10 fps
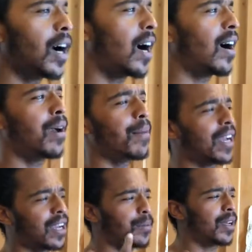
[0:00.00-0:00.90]
I
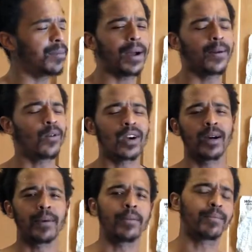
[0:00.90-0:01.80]
might come, it probably won't
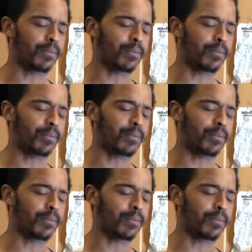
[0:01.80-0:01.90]
come up,